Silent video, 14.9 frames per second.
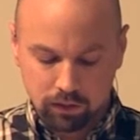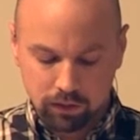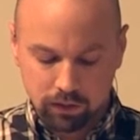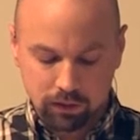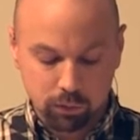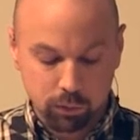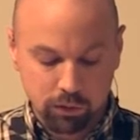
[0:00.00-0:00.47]

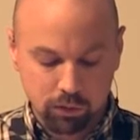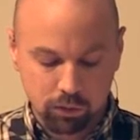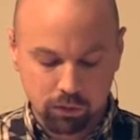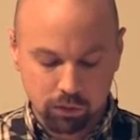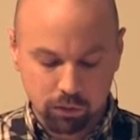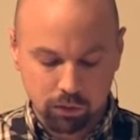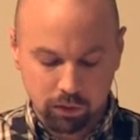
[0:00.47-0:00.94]
is
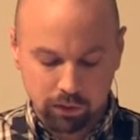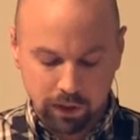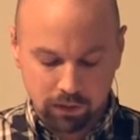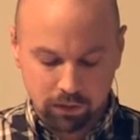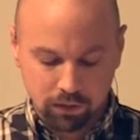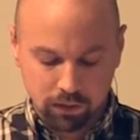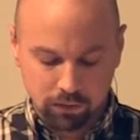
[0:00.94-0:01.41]
reduced to
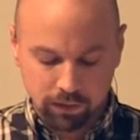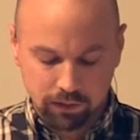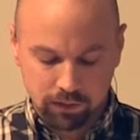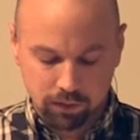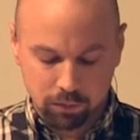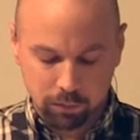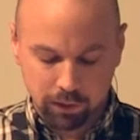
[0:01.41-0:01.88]
occasional
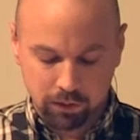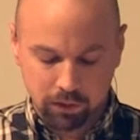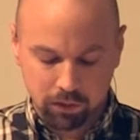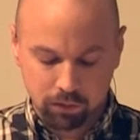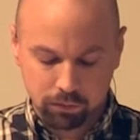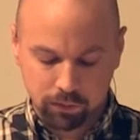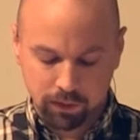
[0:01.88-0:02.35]
visits by
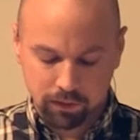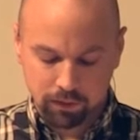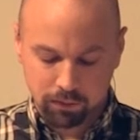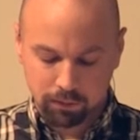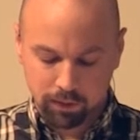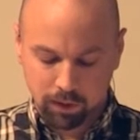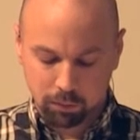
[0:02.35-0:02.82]
close
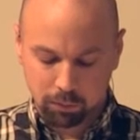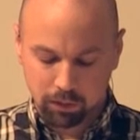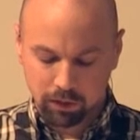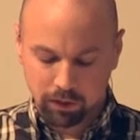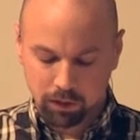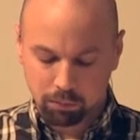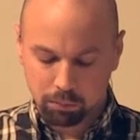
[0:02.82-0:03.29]
friends and
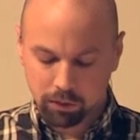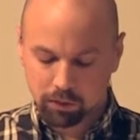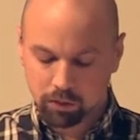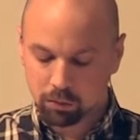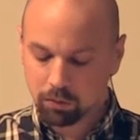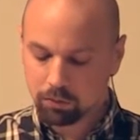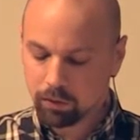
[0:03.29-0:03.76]
family,
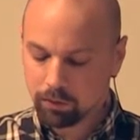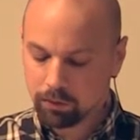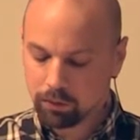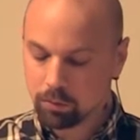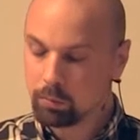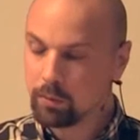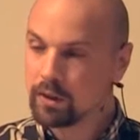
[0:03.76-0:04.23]
but only for a
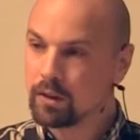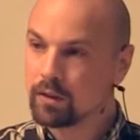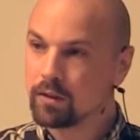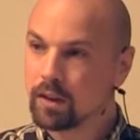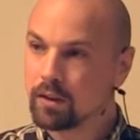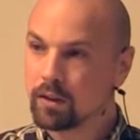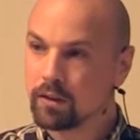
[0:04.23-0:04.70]
few
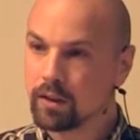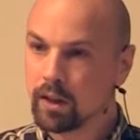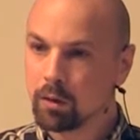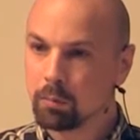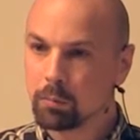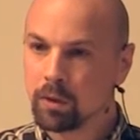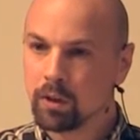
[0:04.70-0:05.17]
minutes at a
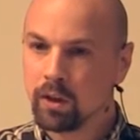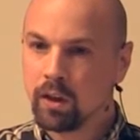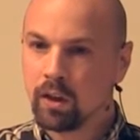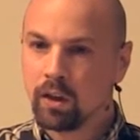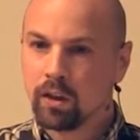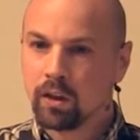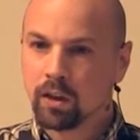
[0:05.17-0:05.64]
time.
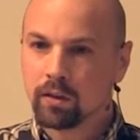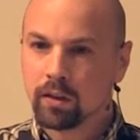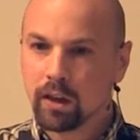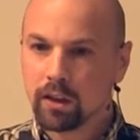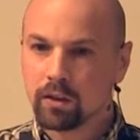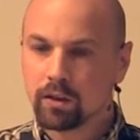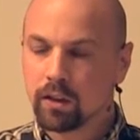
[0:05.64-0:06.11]

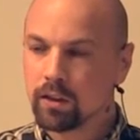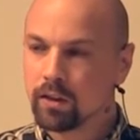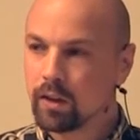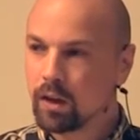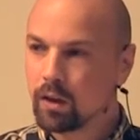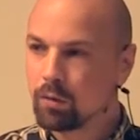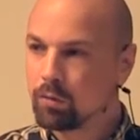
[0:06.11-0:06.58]
And I
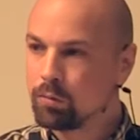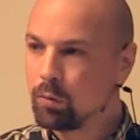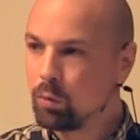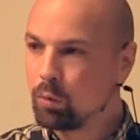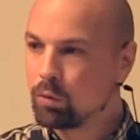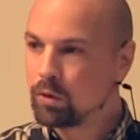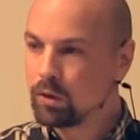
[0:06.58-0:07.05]
take care of
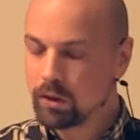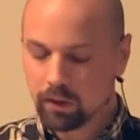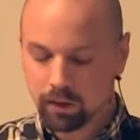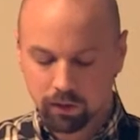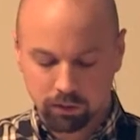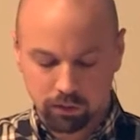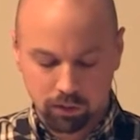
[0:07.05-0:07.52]
all
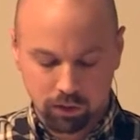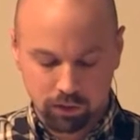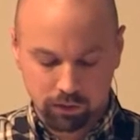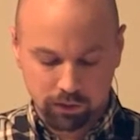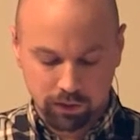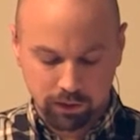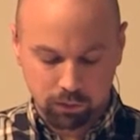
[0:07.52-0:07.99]
the
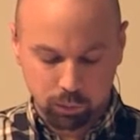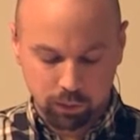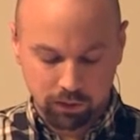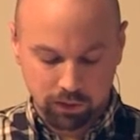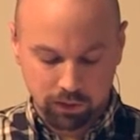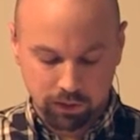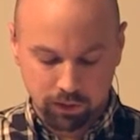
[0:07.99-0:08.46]
contacts
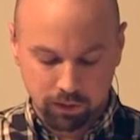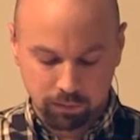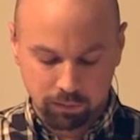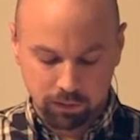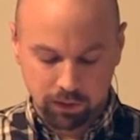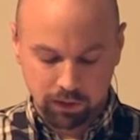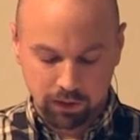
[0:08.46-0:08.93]
with
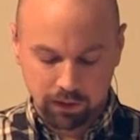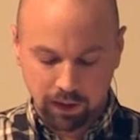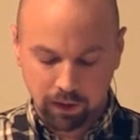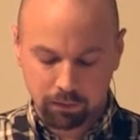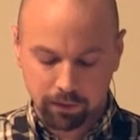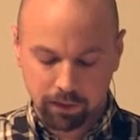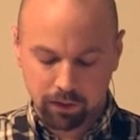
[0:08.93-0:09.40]
the
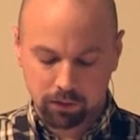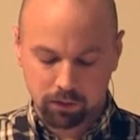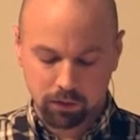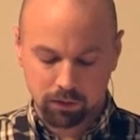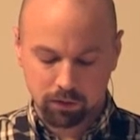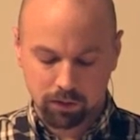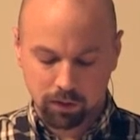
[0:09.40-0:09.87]
healthcare
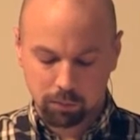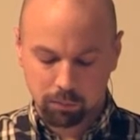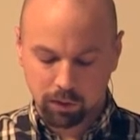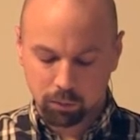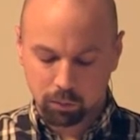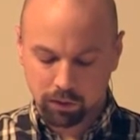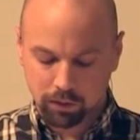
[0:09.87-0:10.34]

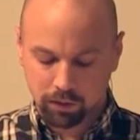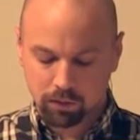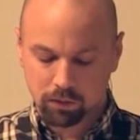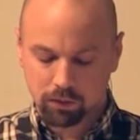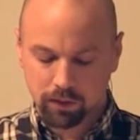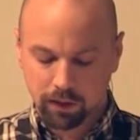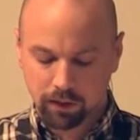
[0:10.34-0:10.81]
system and with the
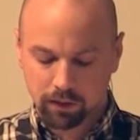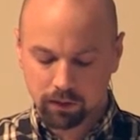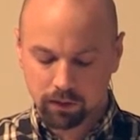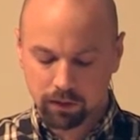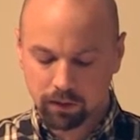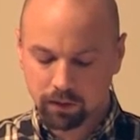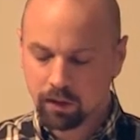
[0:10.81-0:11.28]

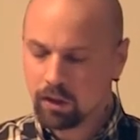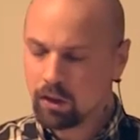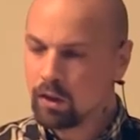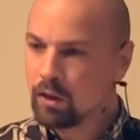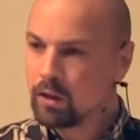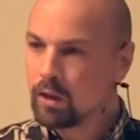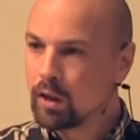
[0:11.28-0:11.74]
society,
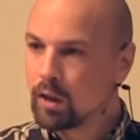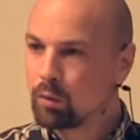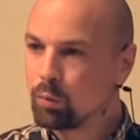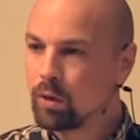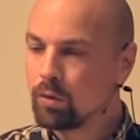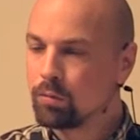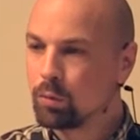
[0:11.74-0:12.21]

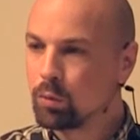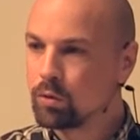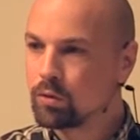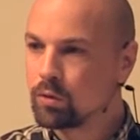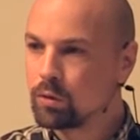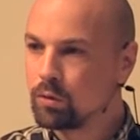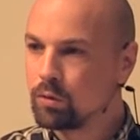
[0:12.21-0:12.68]
and we are
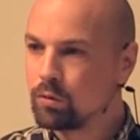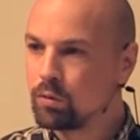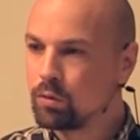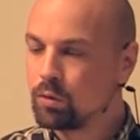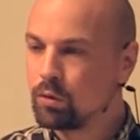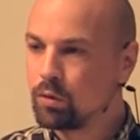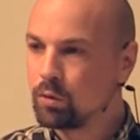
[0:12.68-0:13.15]
forced to
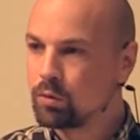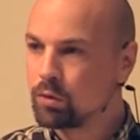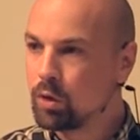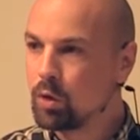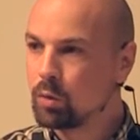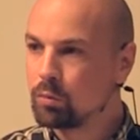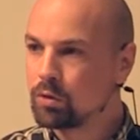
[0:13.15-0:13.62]
use
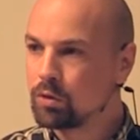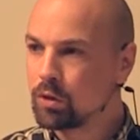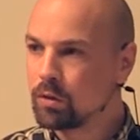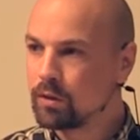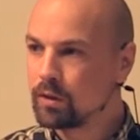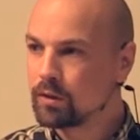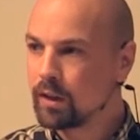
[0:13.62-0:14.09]
home
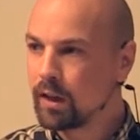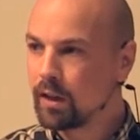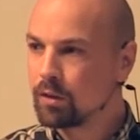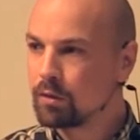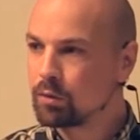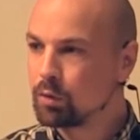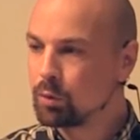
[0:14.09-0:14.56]
service
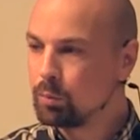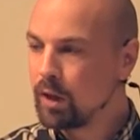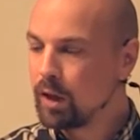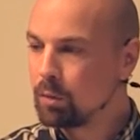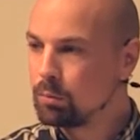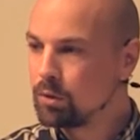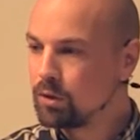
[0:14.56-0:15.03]
care to
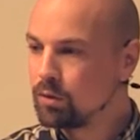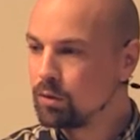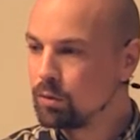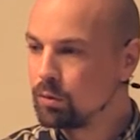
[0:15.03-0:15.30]
be able